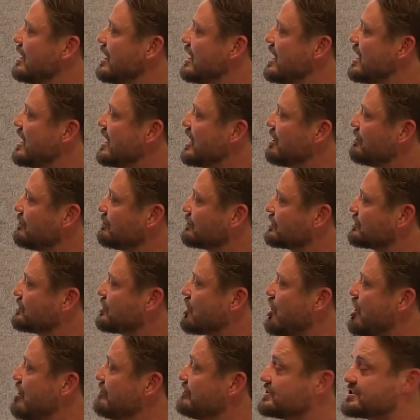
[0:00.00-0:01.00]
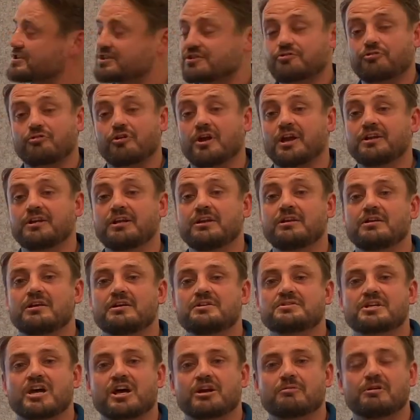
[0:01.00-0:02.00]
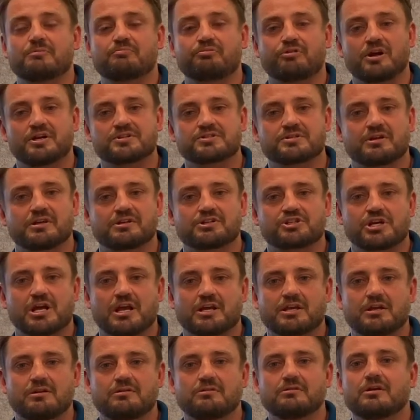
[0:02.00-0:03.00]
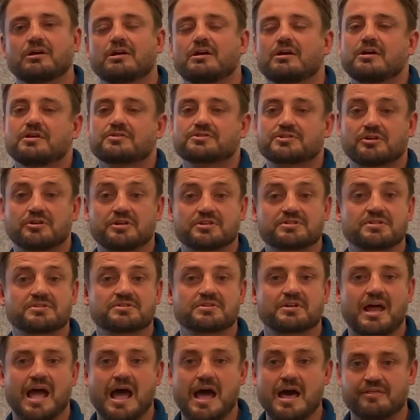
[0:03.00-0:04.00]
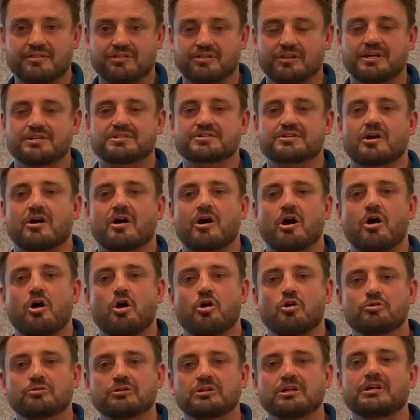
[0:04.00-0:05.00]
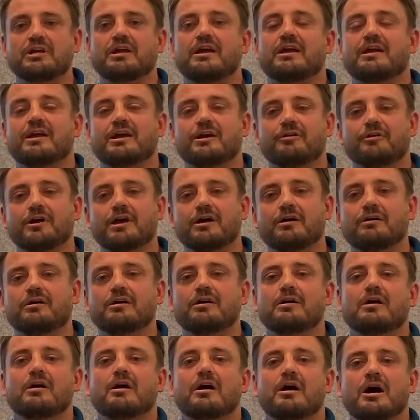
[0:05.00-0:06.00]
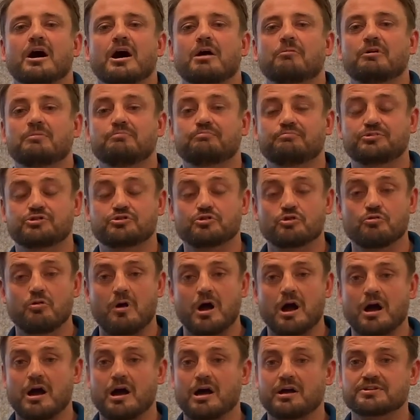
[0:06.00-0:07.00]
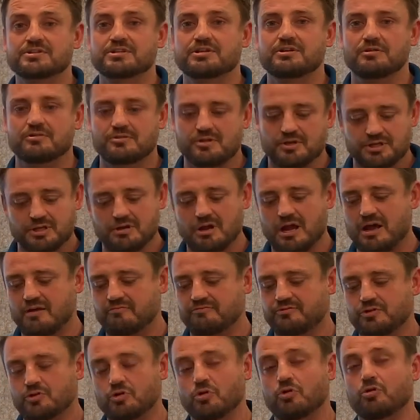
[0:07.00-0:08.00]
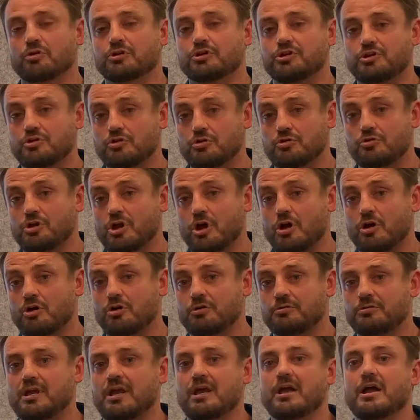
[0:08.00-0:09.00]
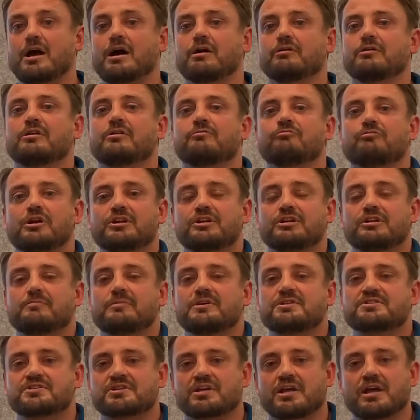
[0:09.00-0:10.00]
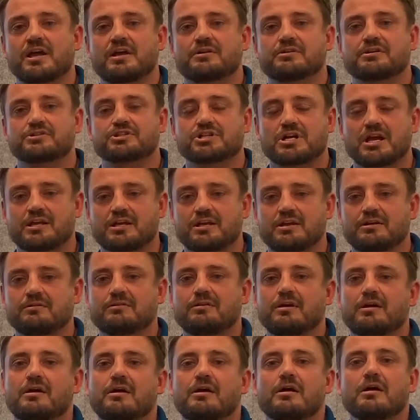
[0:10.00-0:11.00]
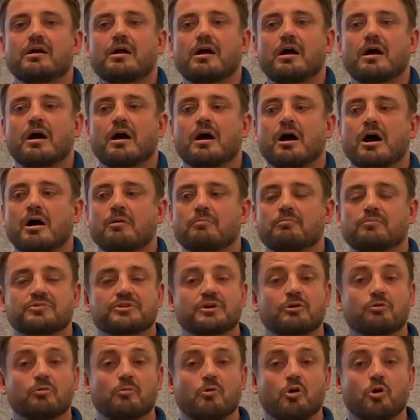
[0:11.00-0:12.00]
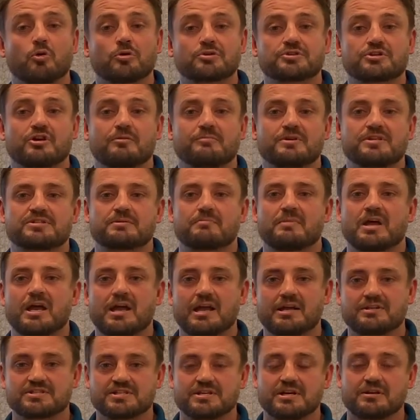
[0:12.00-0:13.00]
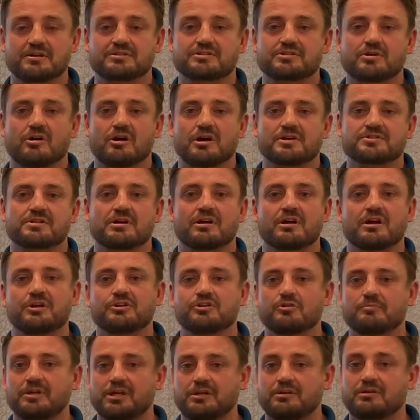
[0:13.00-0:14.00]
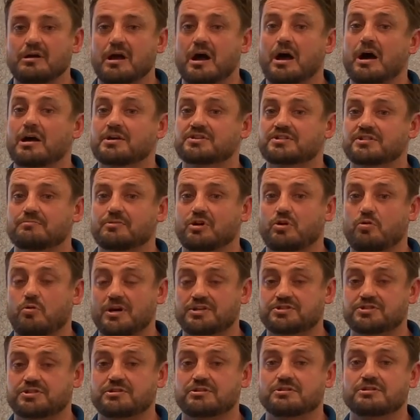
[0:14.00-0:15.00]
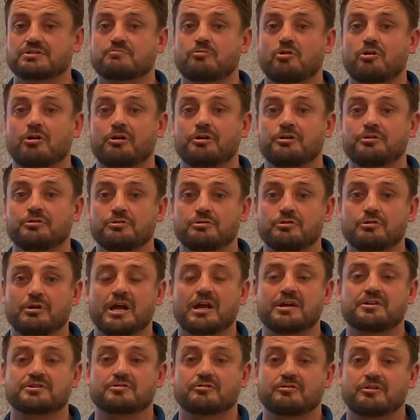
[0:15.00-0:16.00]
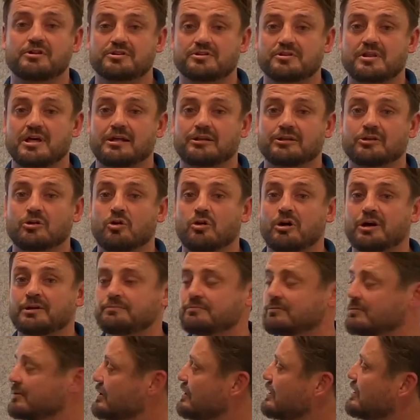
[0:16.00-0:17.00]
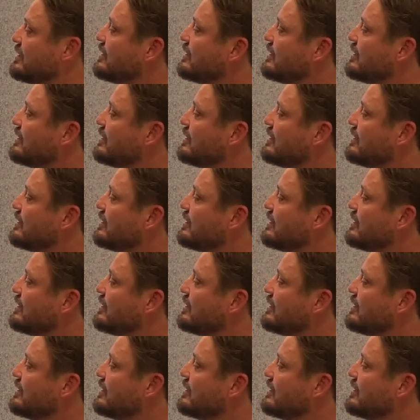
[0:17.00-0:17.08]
Our COVID screening is going to be present at check-in. So this is an athletes only area. We do ask you that you have your Q code out and ready to be scanned at check-in. There will also be some hand sanitizer and you'll be asked some questions while you enter into that line.